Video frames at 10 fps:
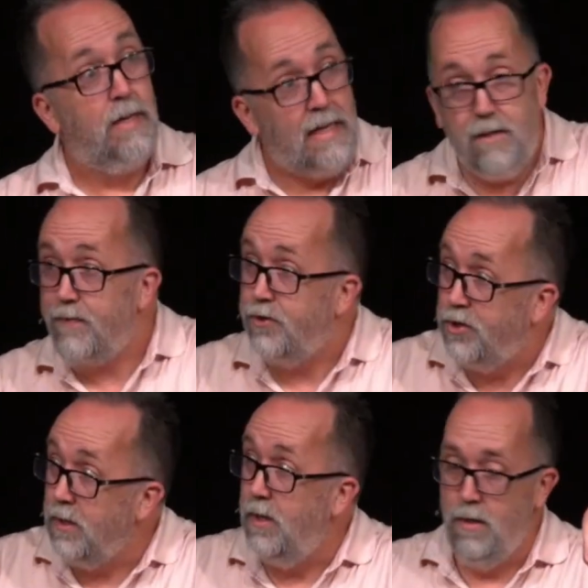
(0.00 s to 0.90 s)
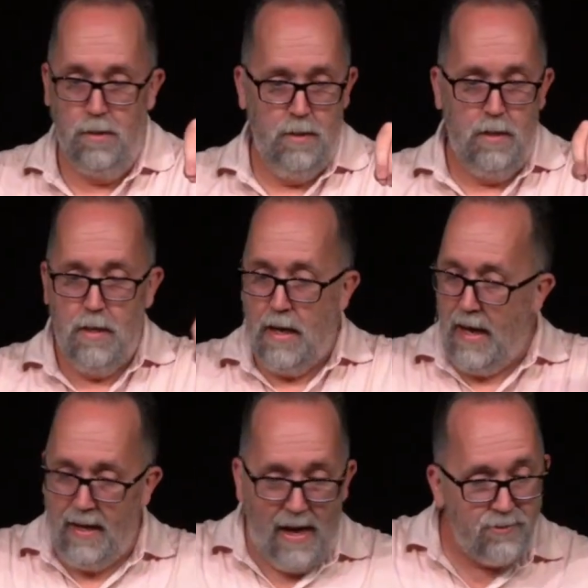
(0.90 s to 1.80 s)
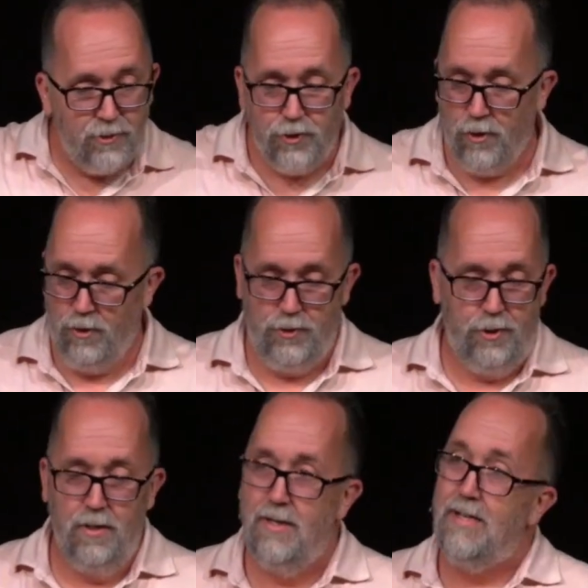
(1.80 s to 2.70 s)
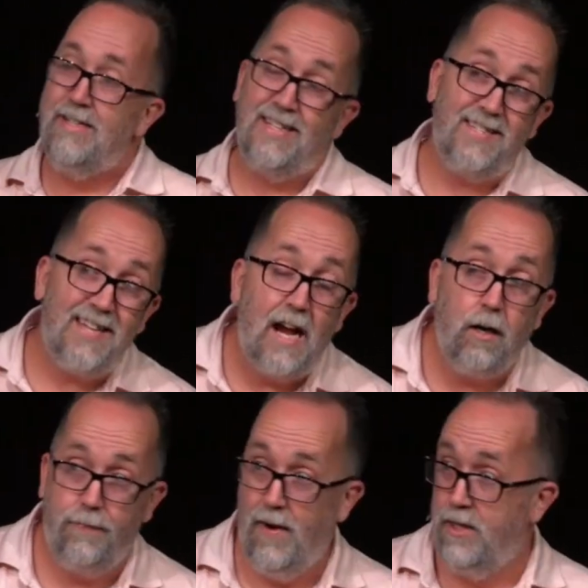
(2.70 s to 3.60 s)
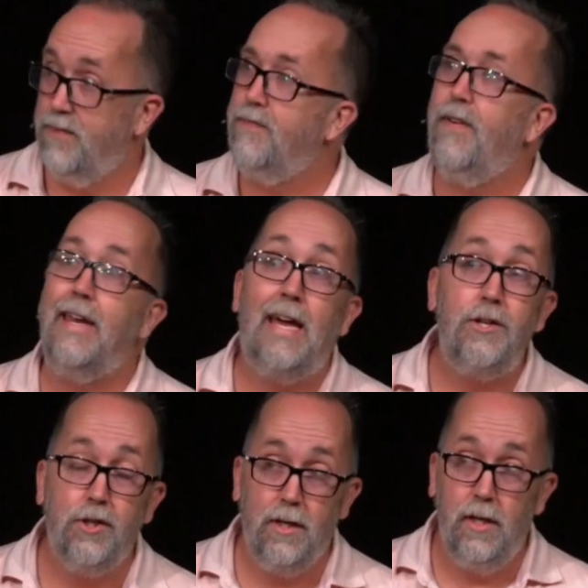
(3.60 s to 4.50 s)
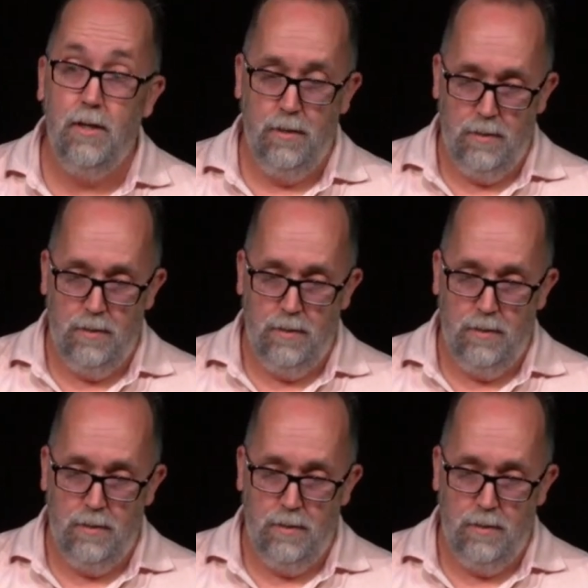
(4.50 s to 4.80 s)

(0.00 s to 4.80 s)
individually, and as a church to sacrifice financially